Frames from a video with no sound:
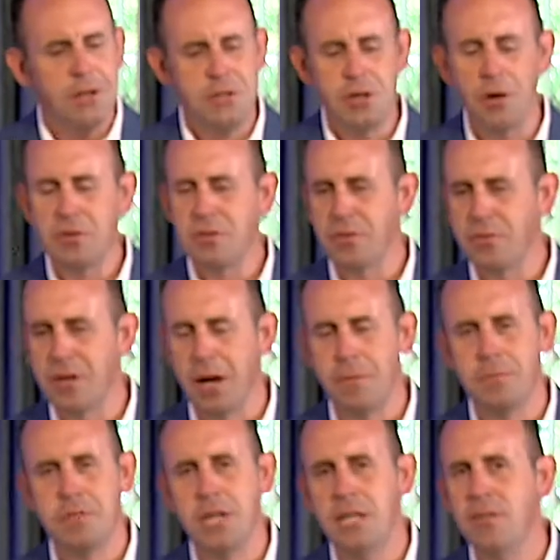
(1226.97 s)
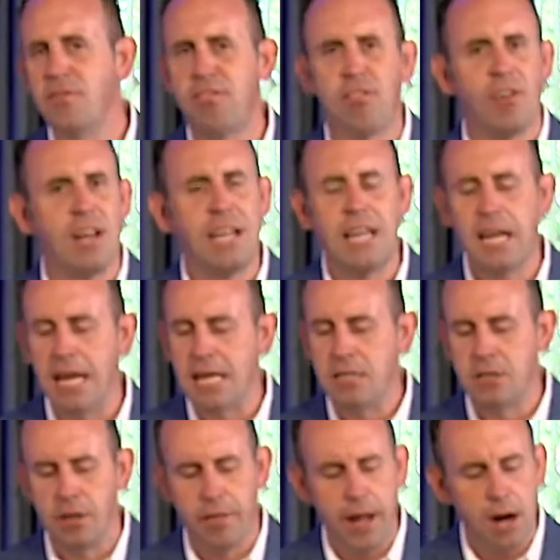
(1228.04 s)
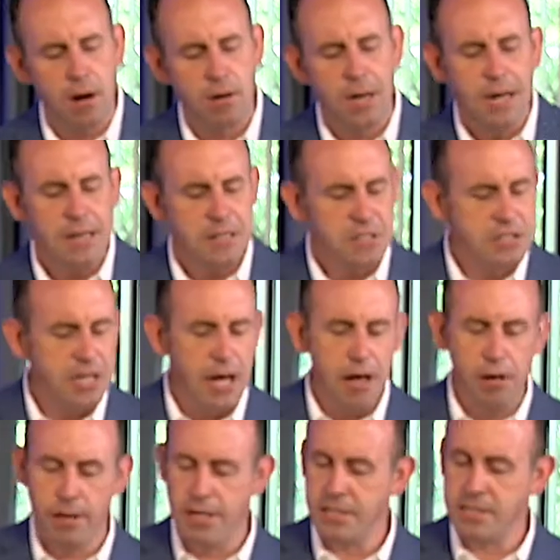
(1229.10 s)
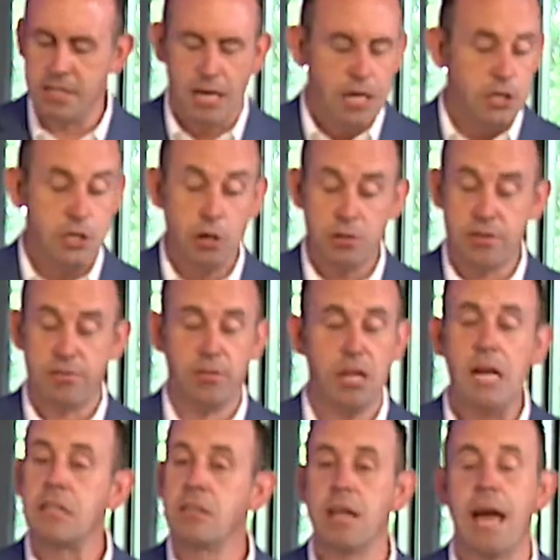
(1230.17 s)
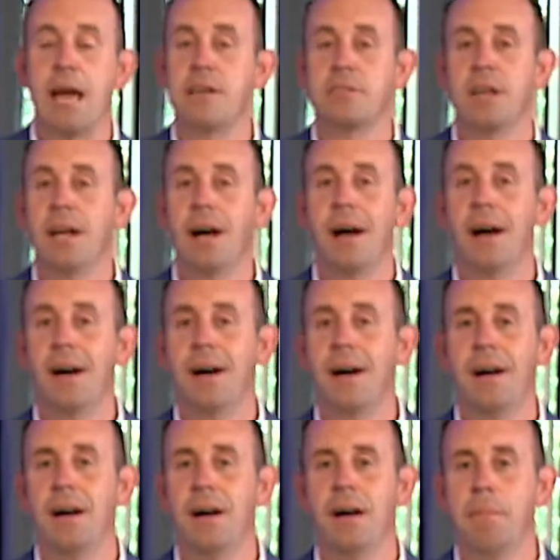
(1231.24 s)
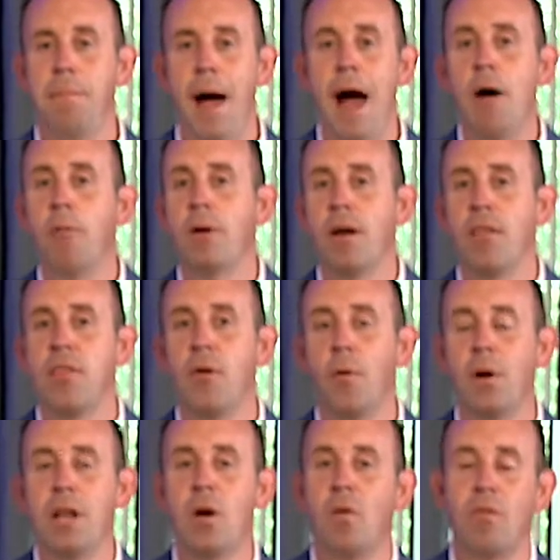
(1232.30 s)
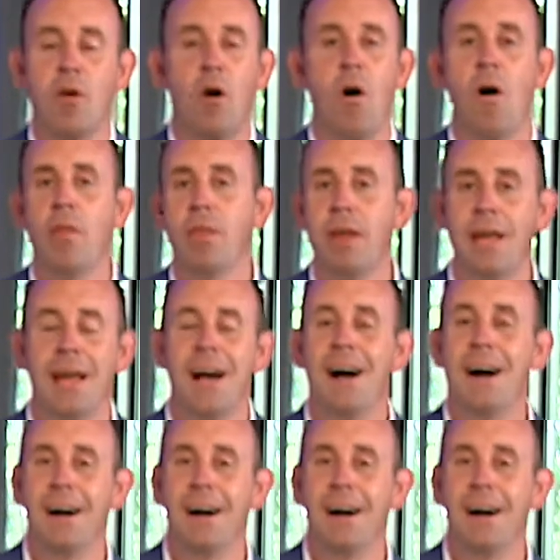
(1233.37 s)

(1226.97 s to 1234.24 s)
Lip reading: Joseph comes in freely into their cell, and it's Joseph literally has power and authority over all the